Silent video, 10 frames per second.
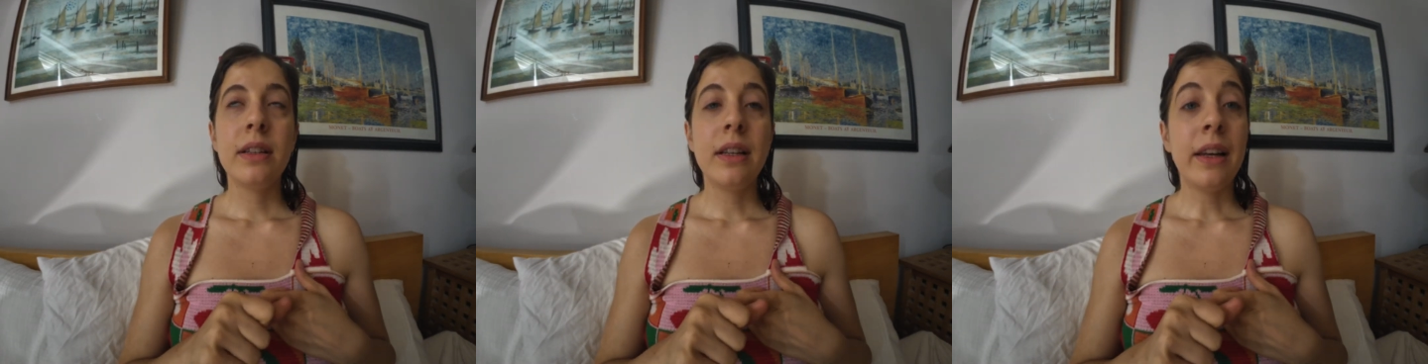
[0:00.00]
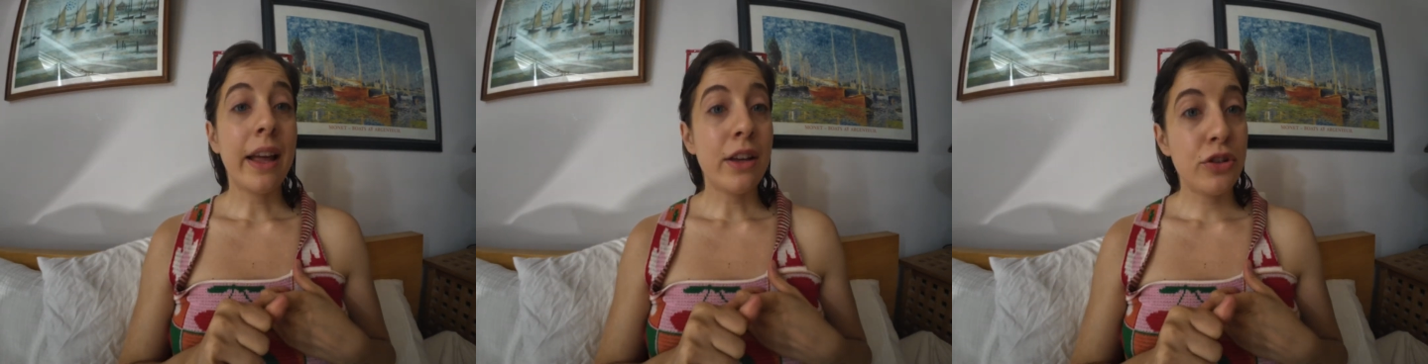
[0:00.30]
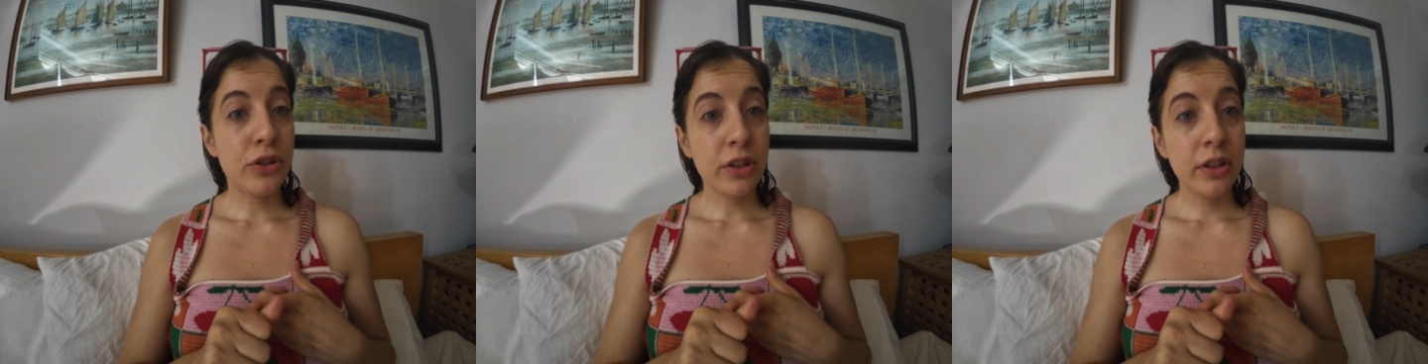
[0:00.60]

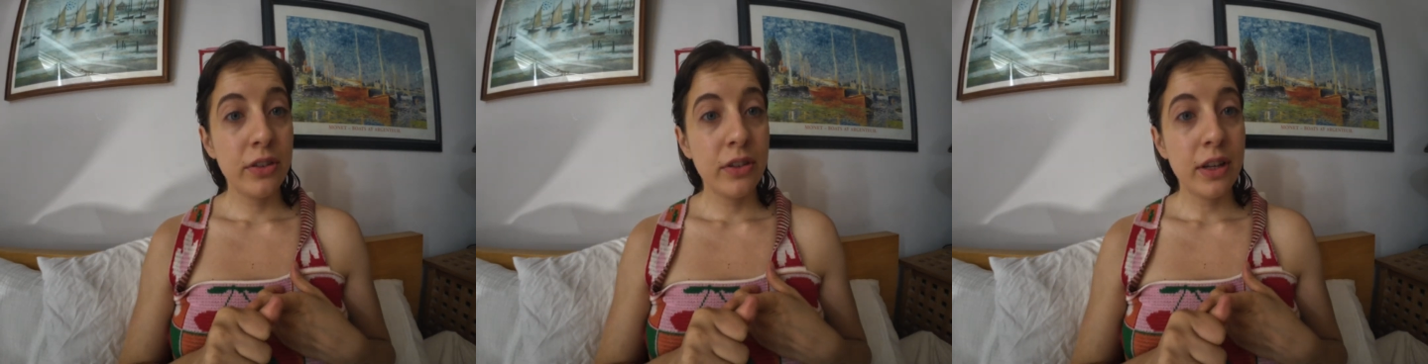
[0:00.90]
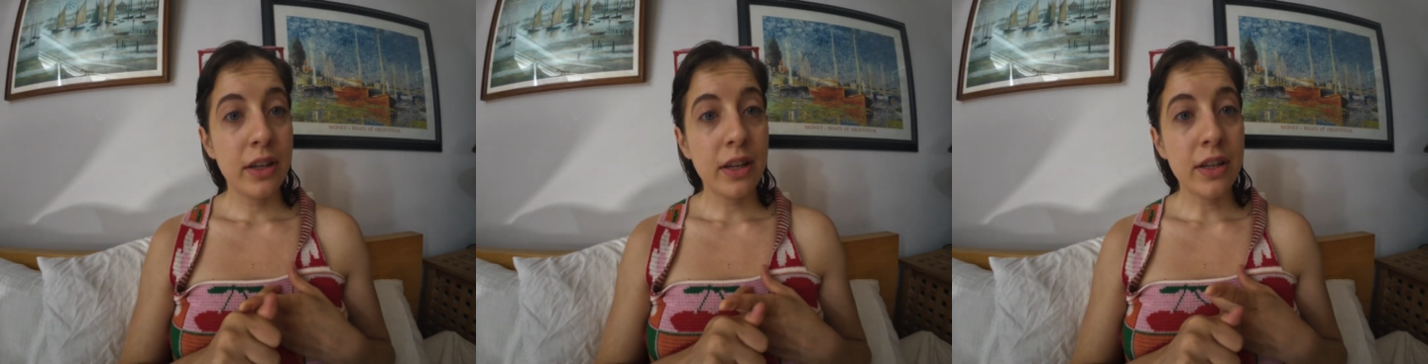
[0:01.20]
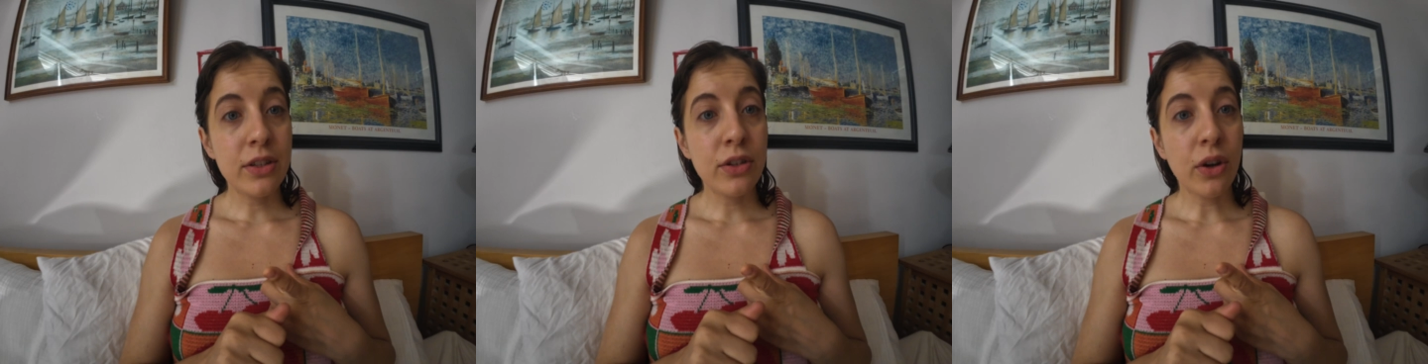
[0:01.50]
leisure
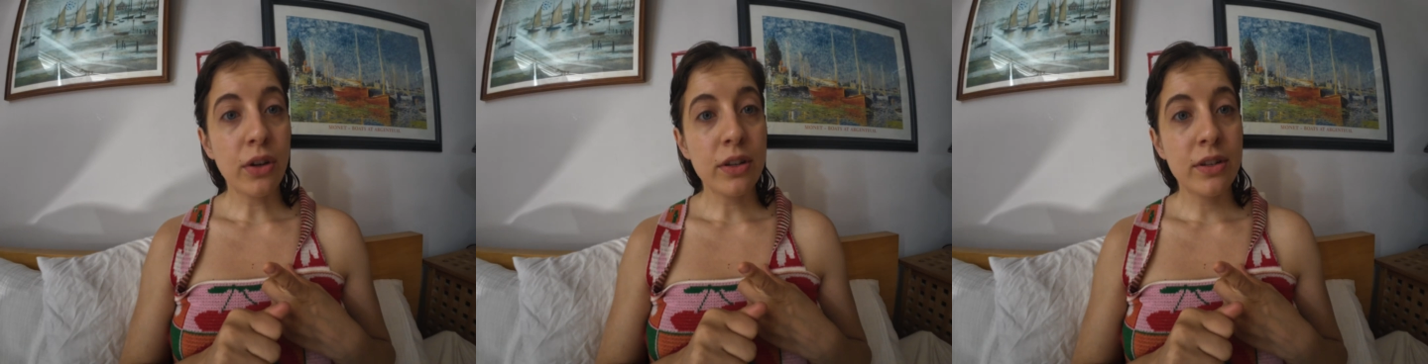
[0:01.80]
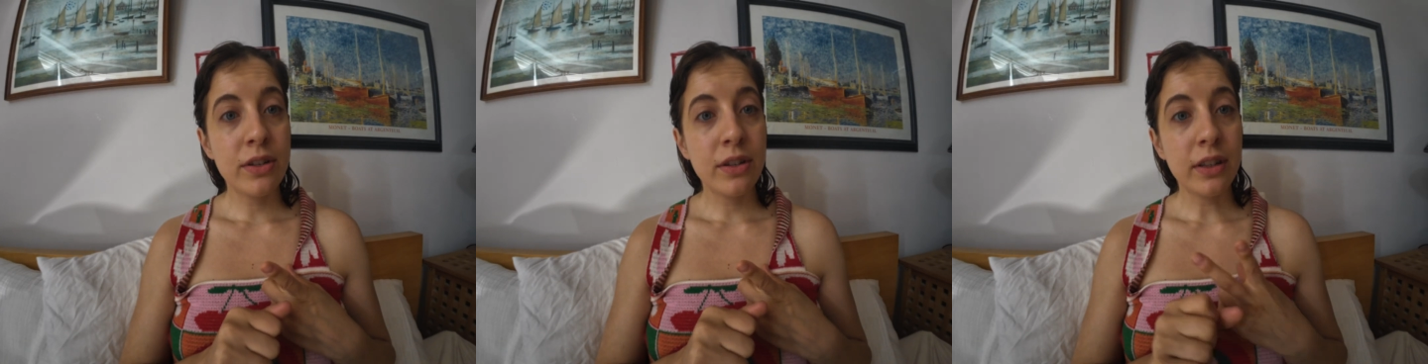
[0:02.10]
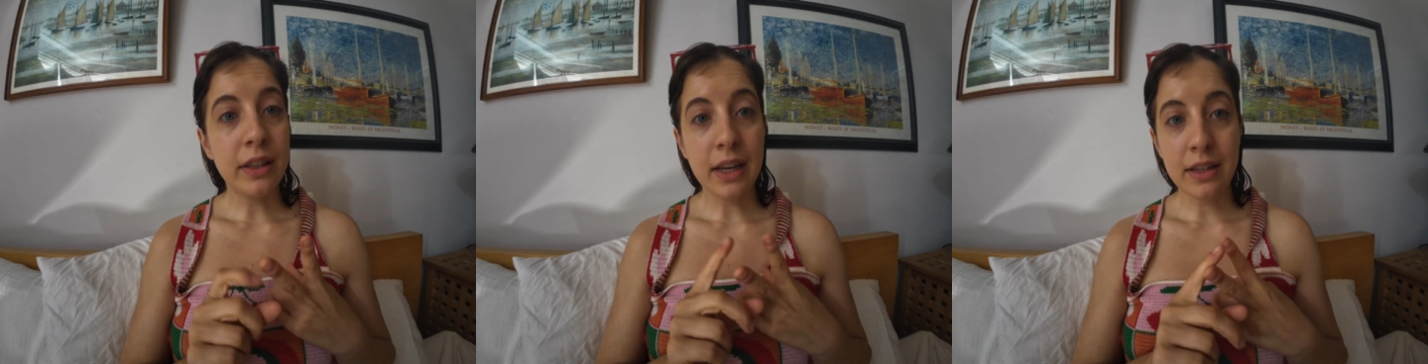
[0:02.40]
is not
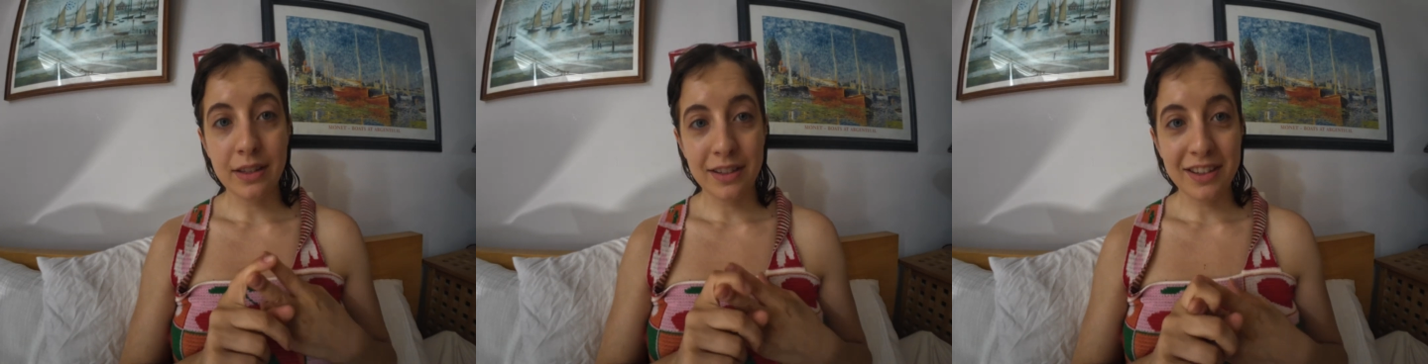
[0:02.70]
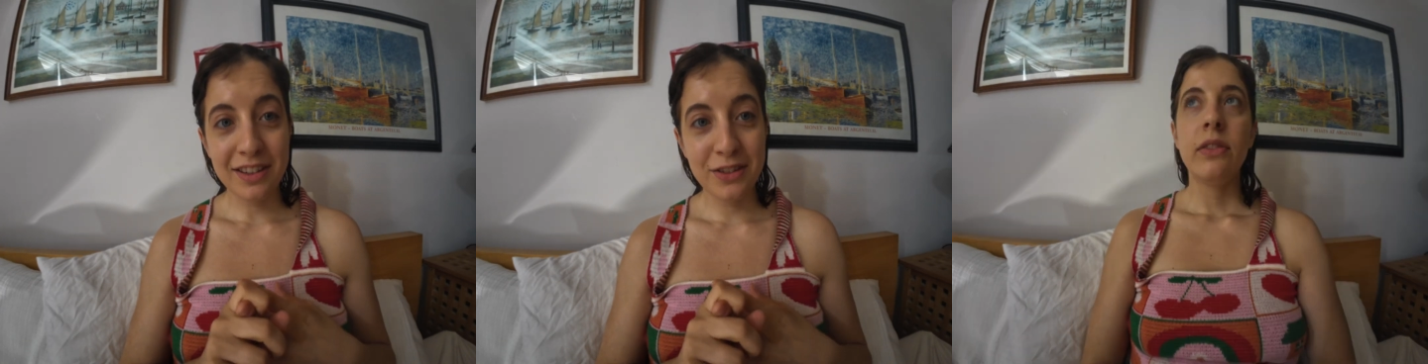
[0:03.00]
laziness,